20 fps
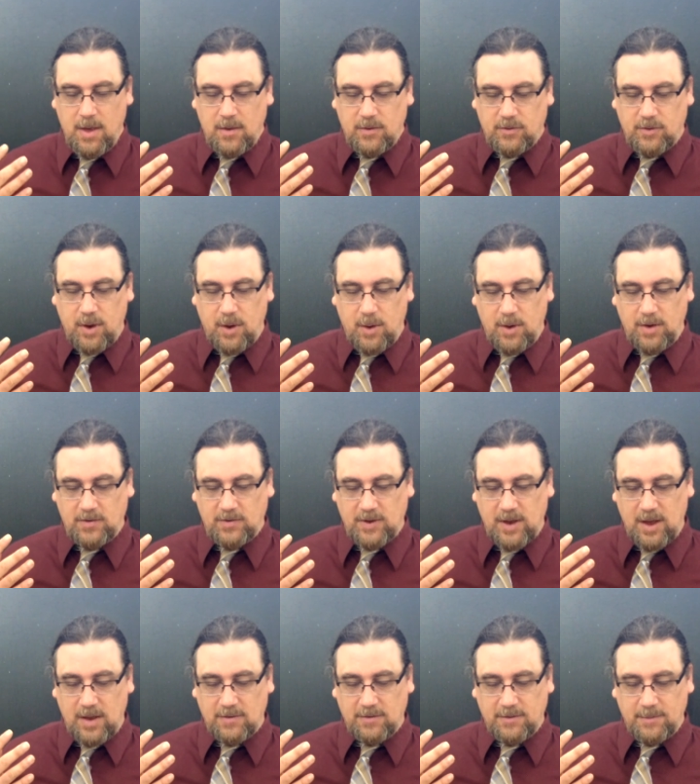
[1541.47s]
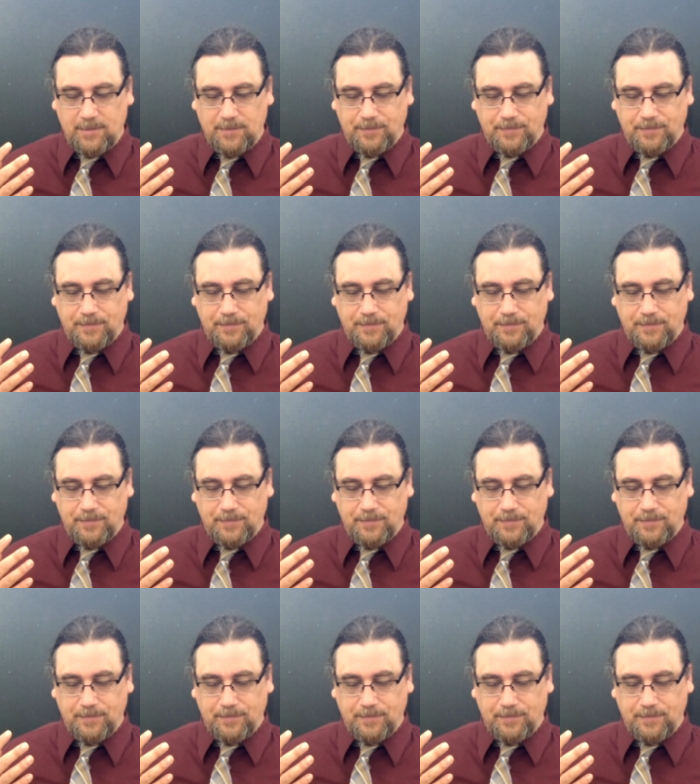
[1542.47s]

So he says,